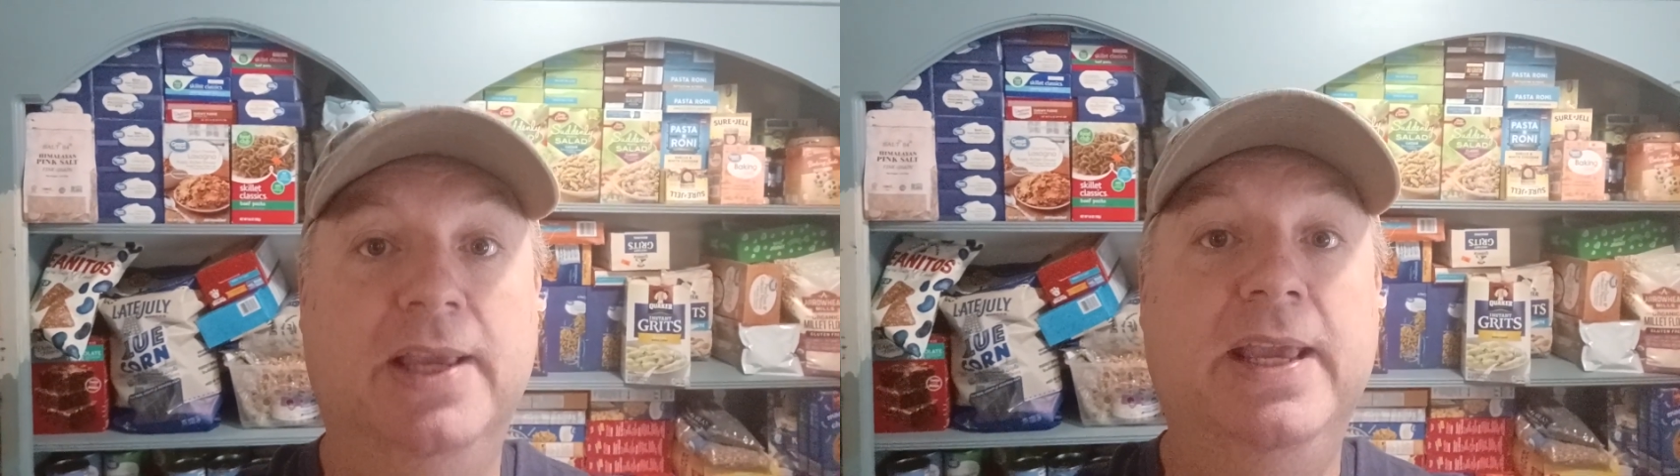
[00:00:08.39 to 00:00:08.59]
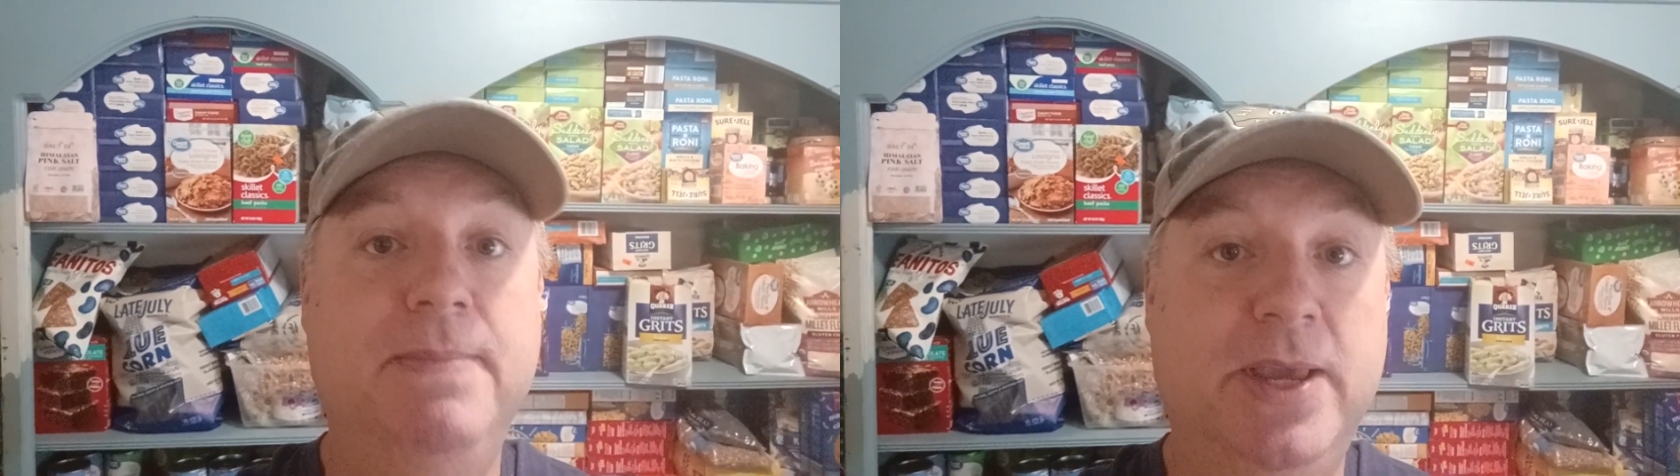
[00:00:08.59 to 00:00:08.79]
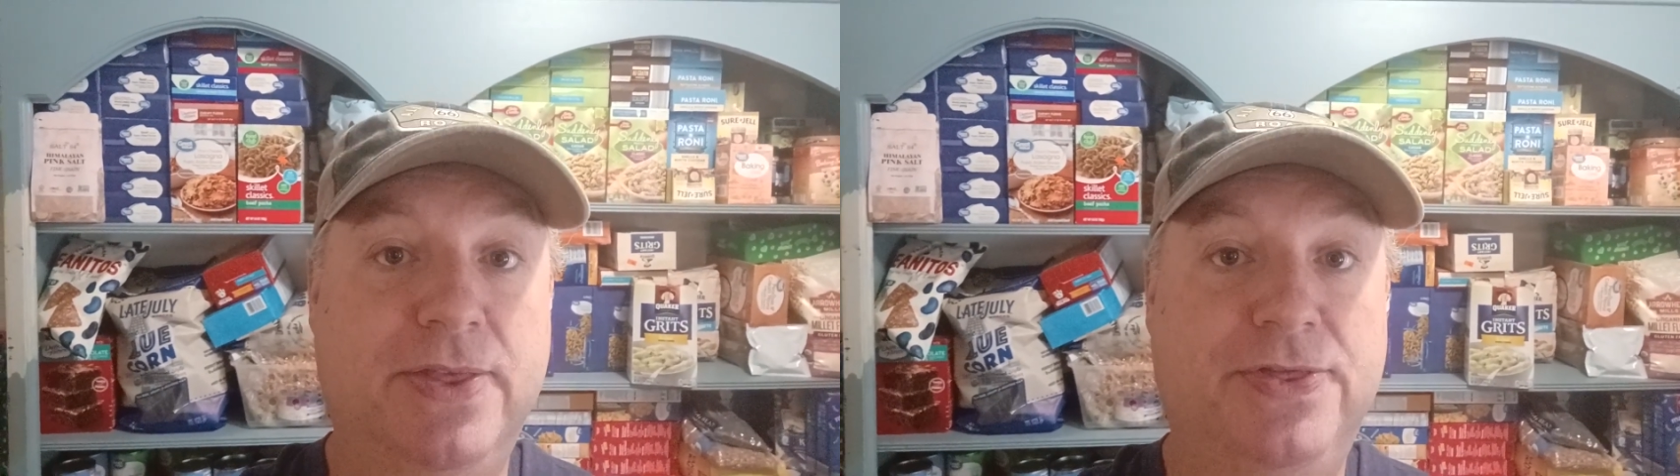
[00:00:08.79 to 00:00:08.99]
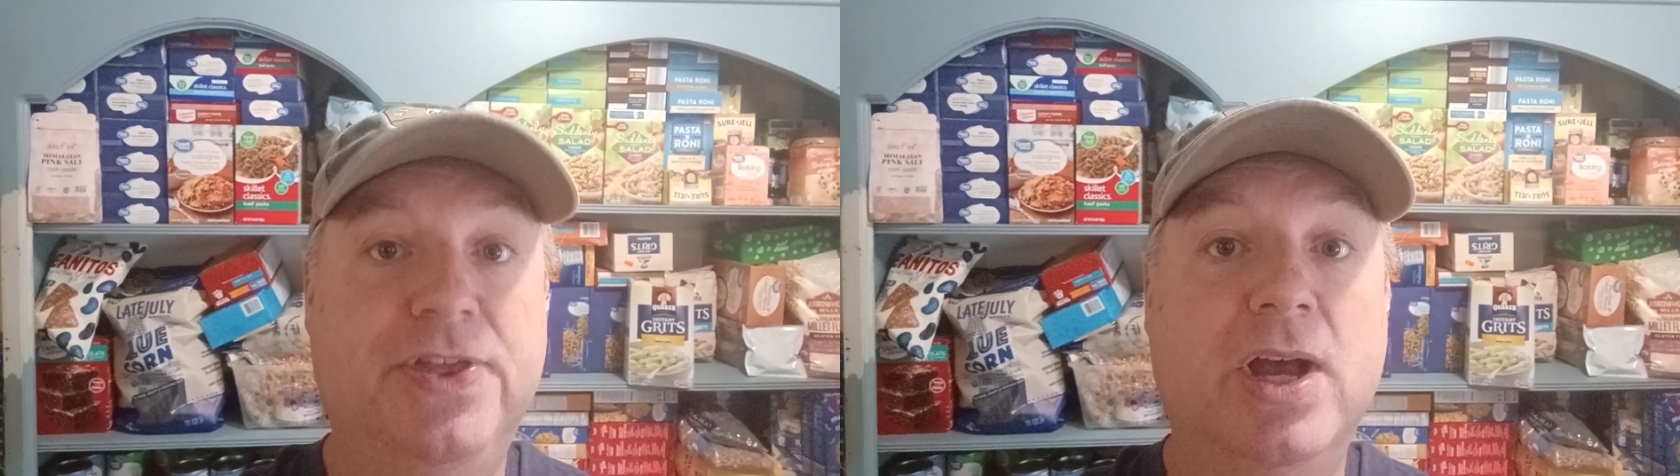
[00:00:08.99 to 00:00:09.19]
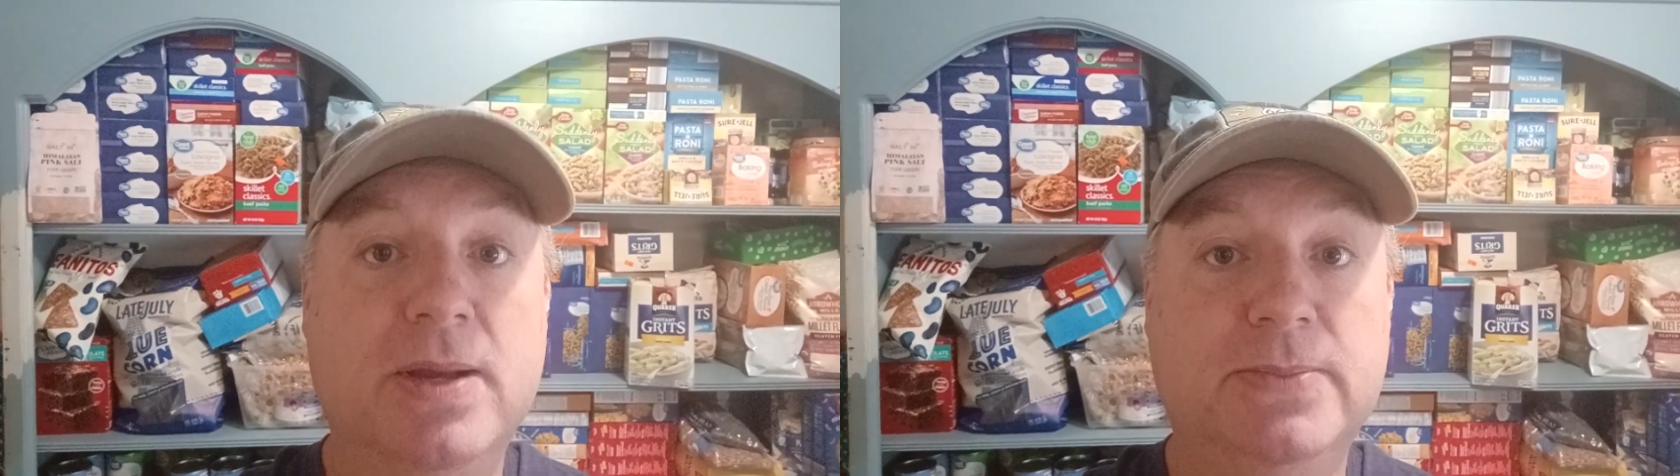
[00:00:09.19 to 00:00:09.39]
Give me a
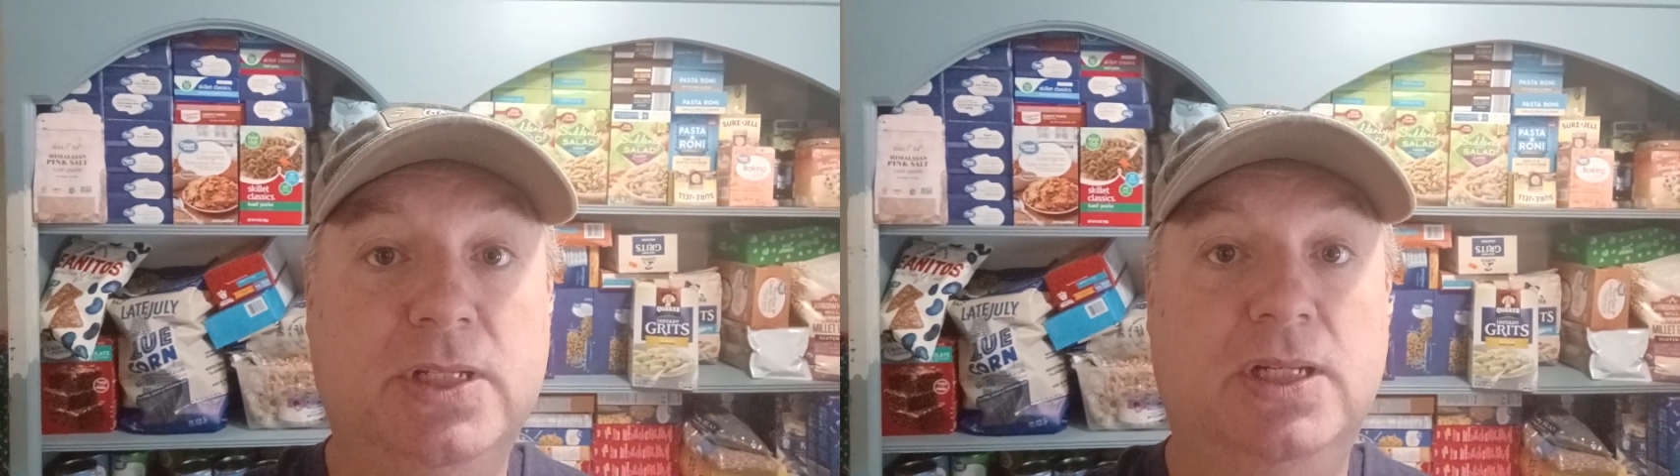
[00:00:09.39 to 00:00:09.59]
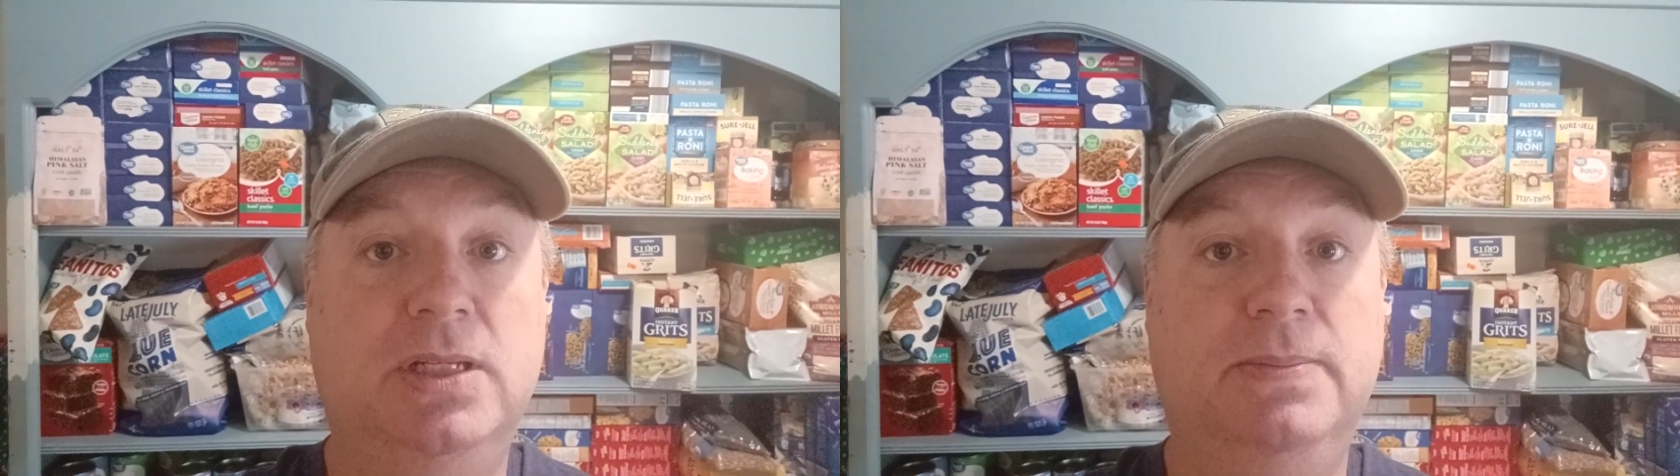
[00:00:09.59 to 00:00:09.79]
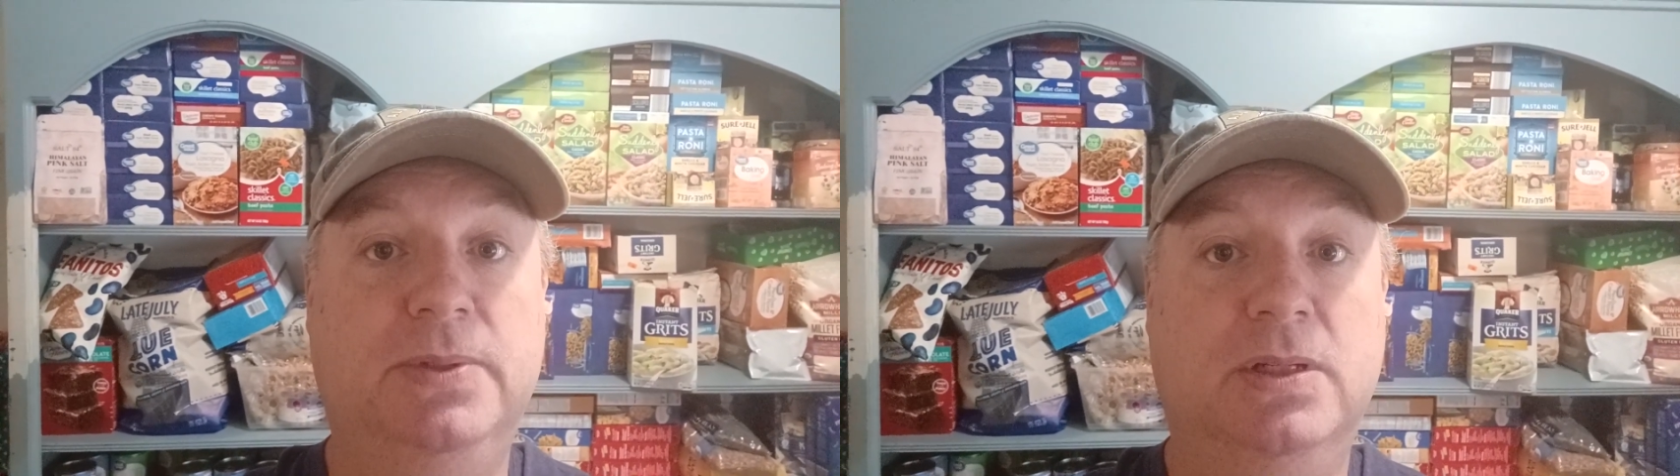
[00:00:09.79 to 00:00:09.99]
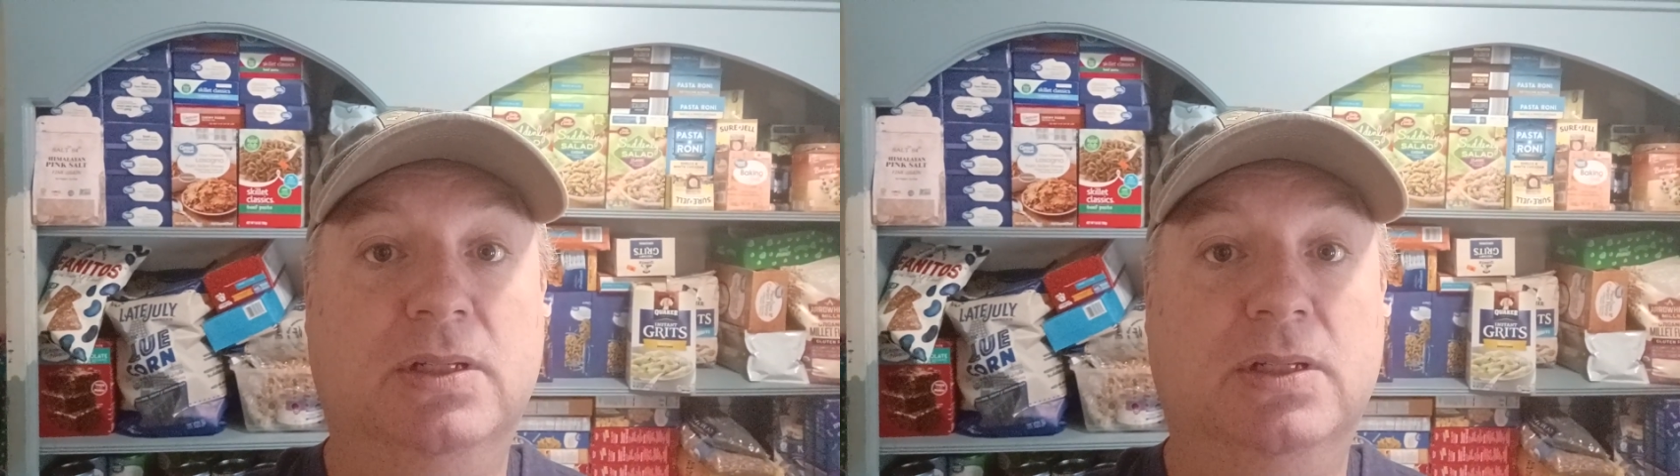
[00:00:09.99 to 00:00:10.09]
thumbs up